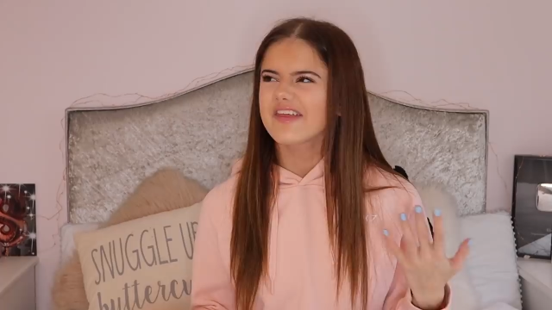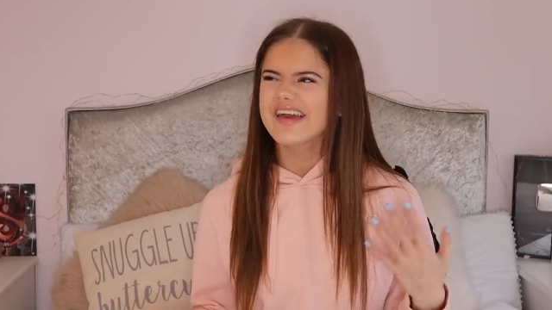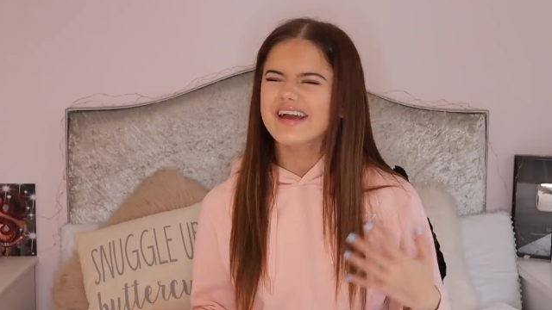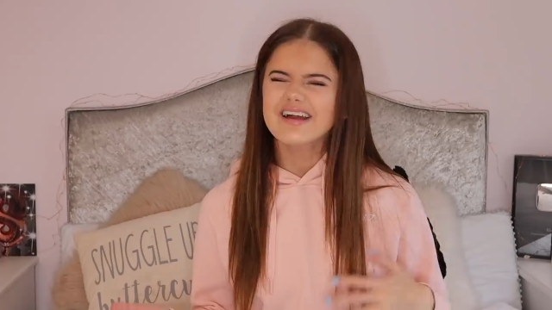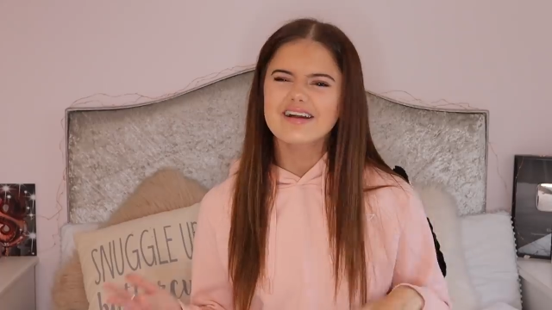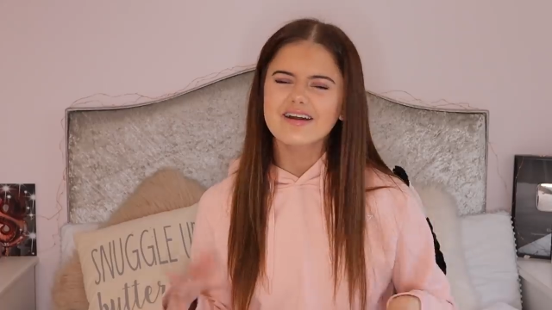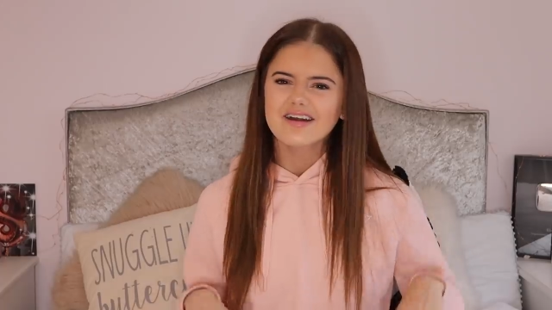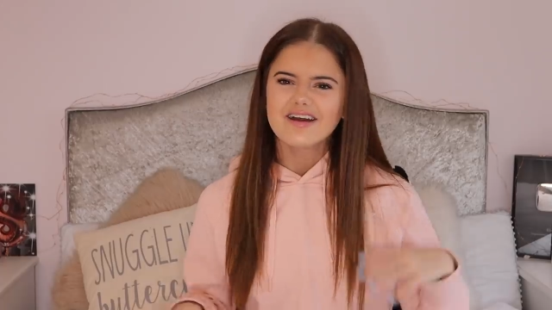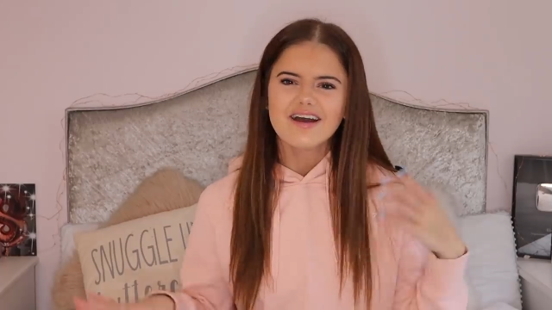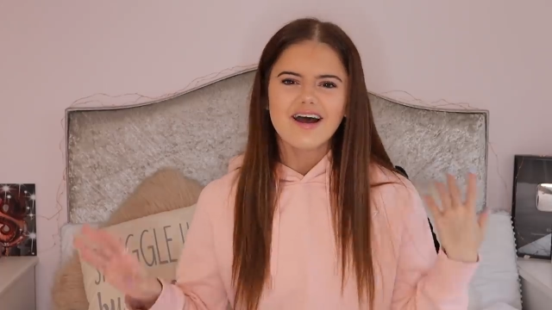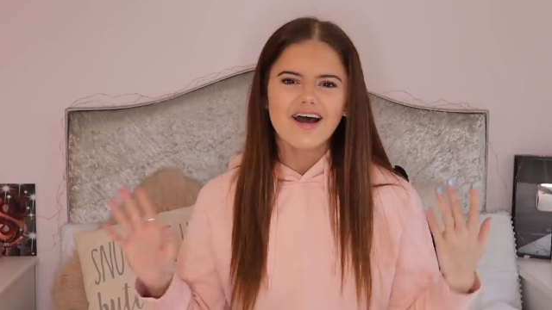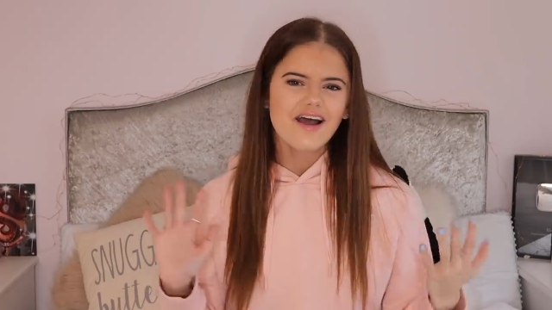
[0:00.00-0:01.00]
think,
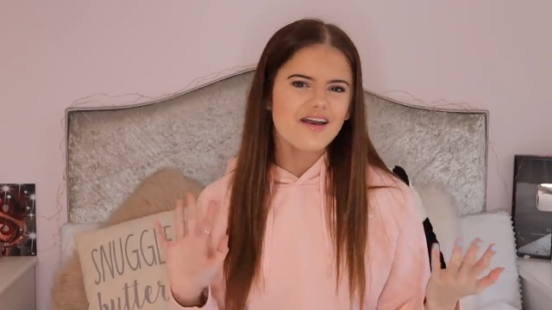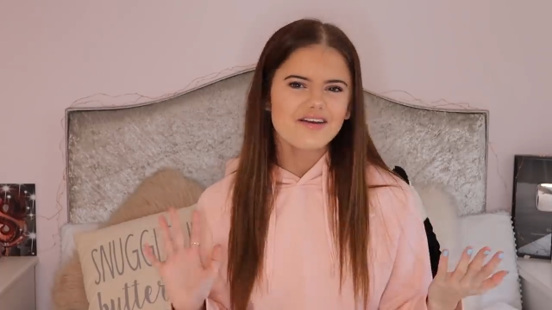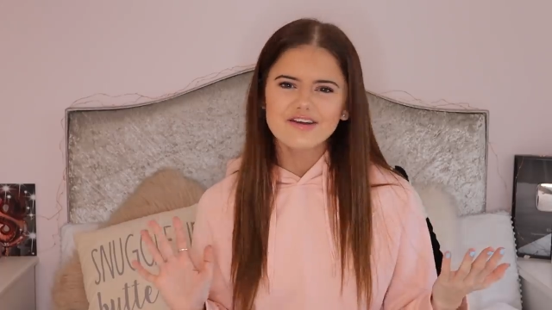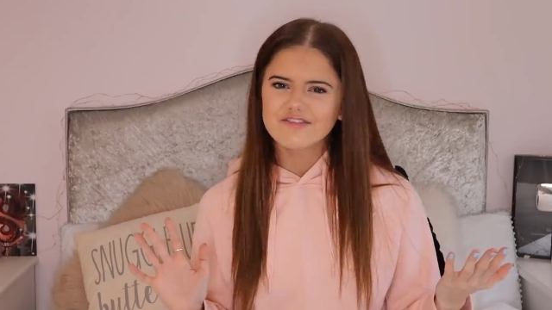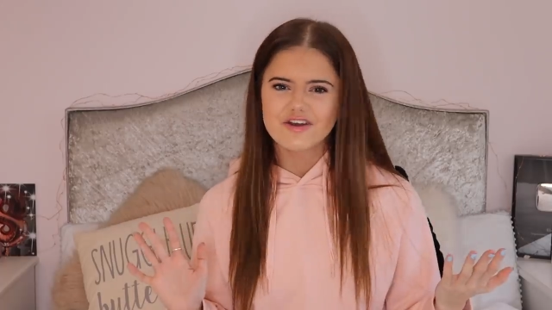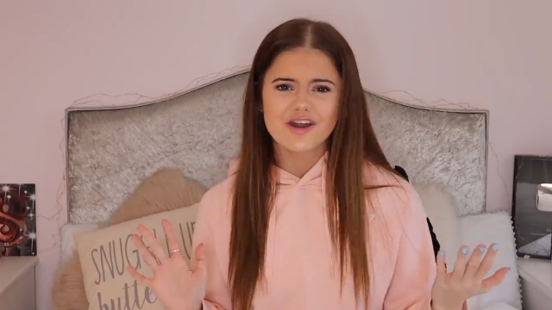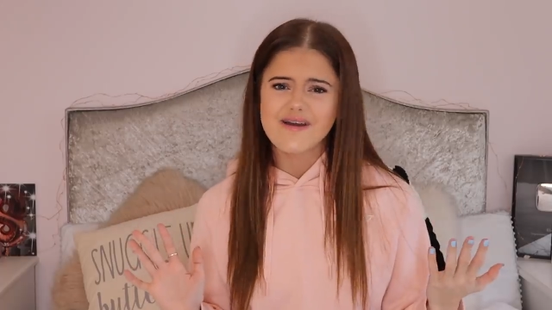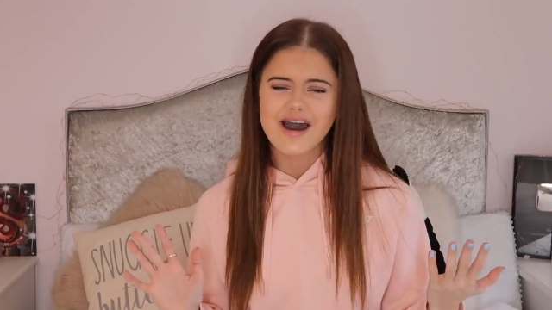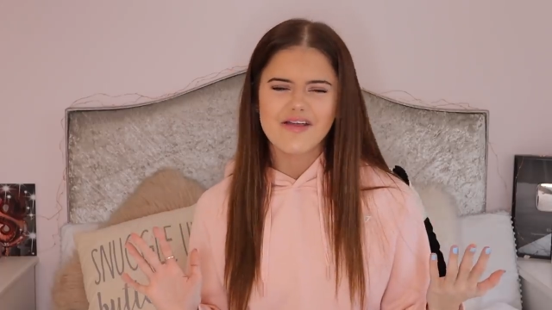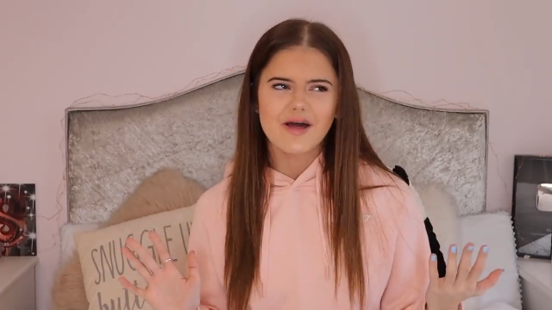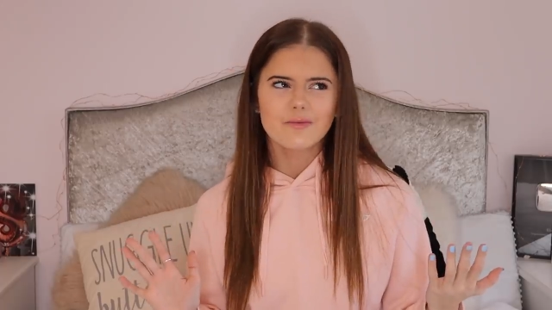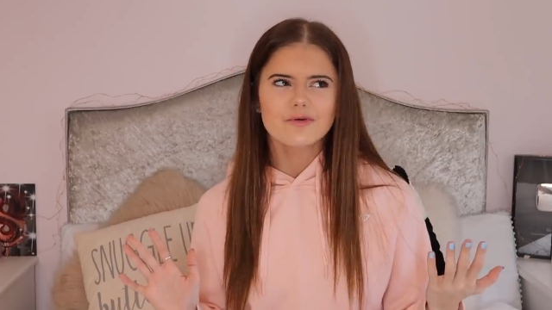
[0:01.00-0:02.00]
I don't even know
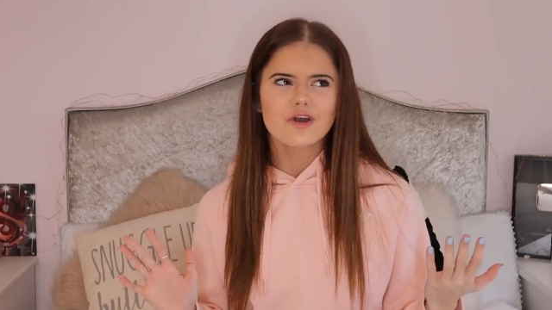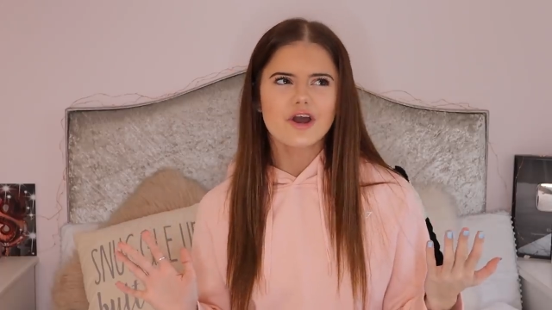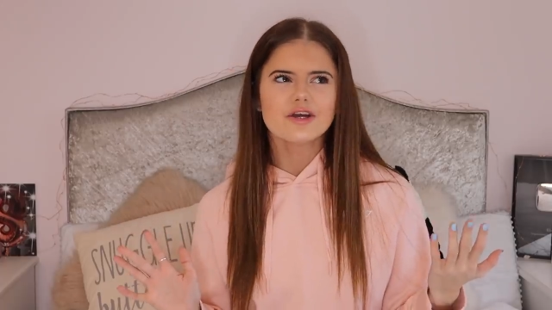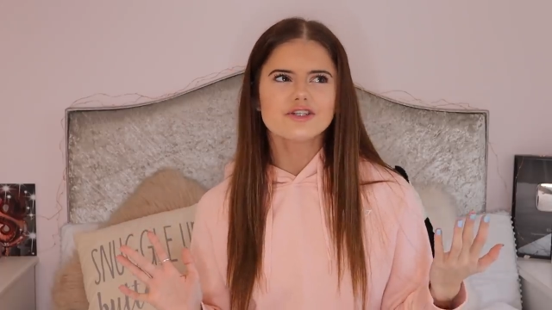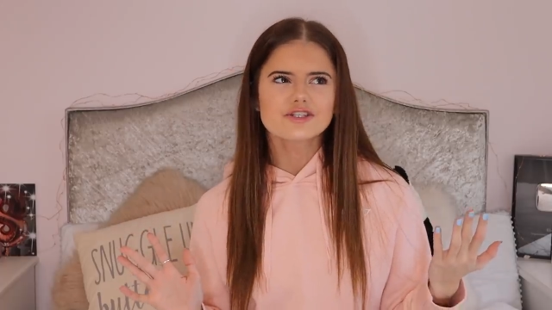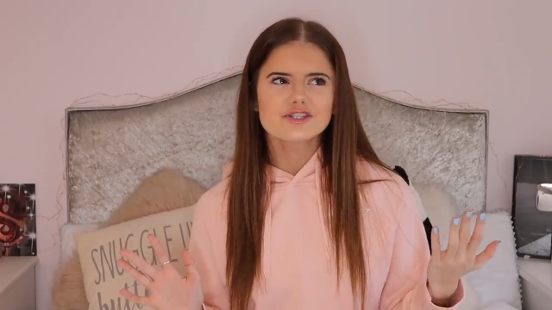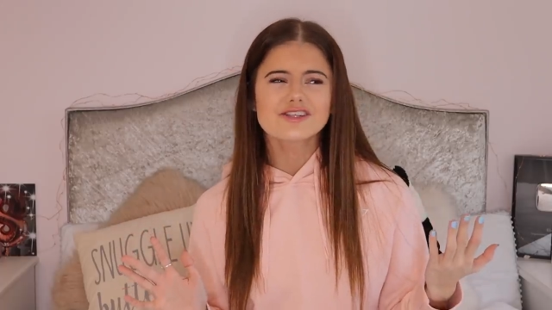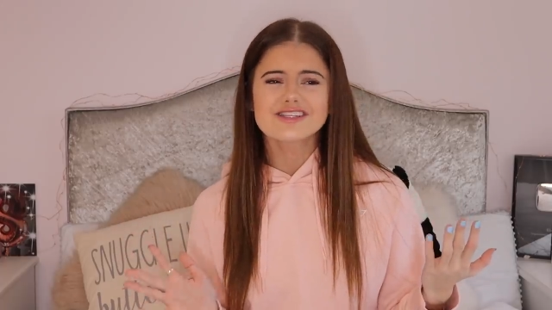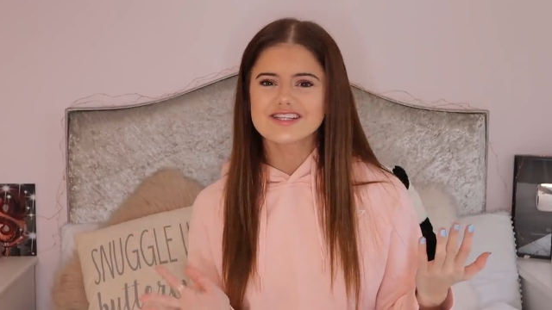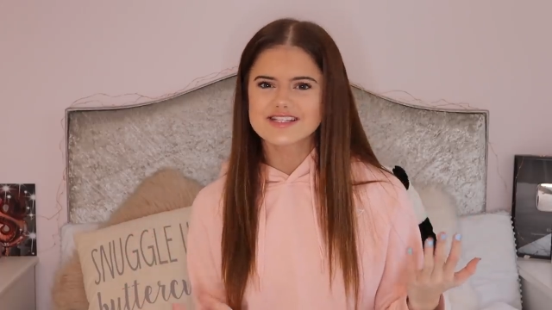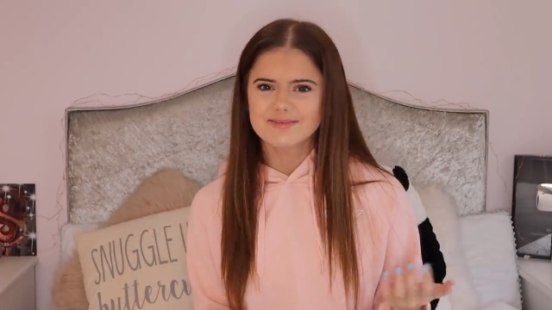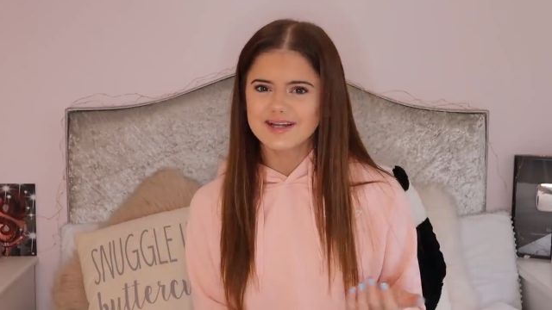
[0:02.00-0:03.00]
how that will go just because
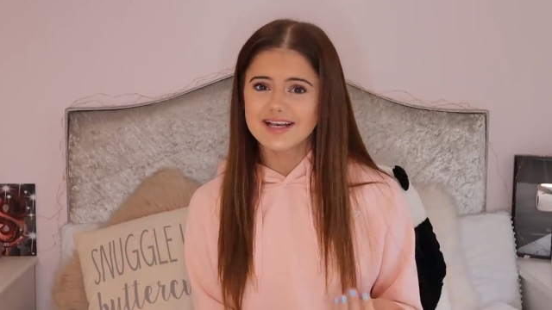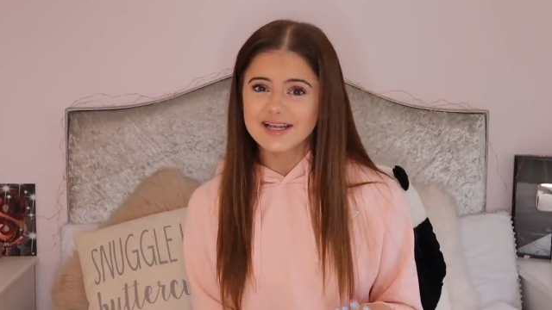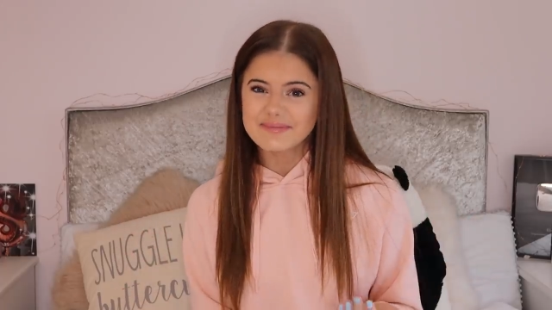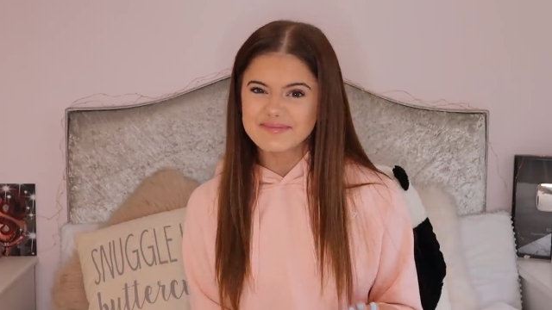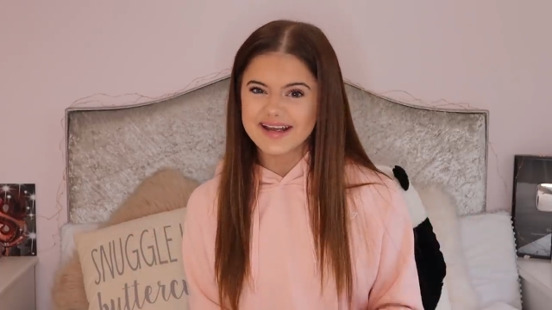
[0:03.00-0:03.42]
of the split leap